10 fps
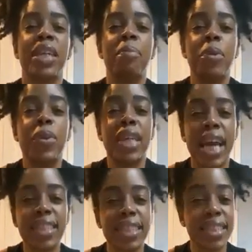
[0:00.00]

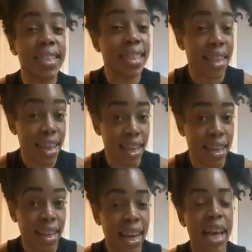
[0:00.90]
communication is
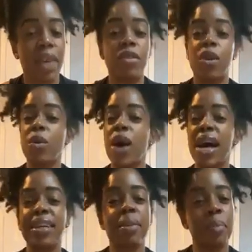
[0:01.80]
key. If you don't know
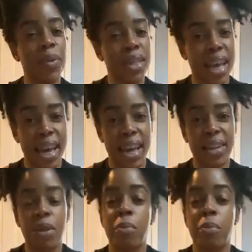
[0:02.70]
how to communicate,